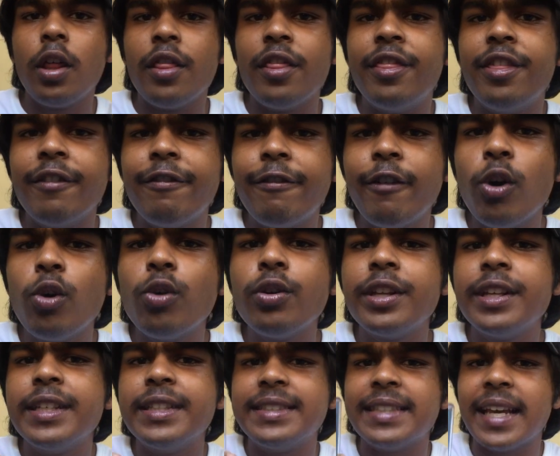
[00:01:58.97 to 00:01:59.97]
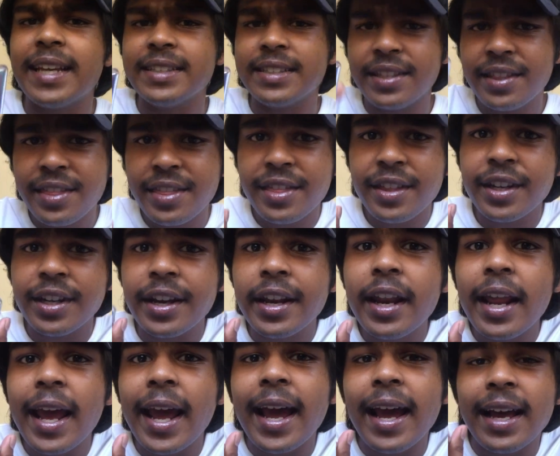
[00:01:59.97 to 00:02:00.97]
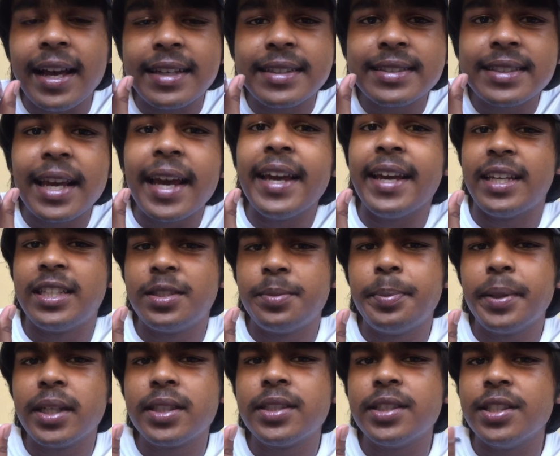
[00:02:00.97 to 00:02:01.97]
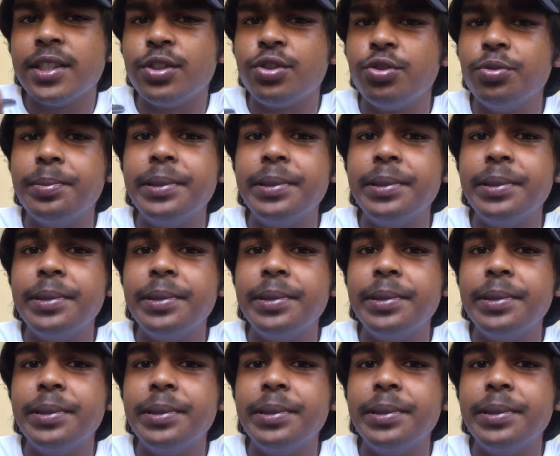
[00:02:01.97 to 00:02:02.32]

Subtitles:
The phone is as thin as I expected it to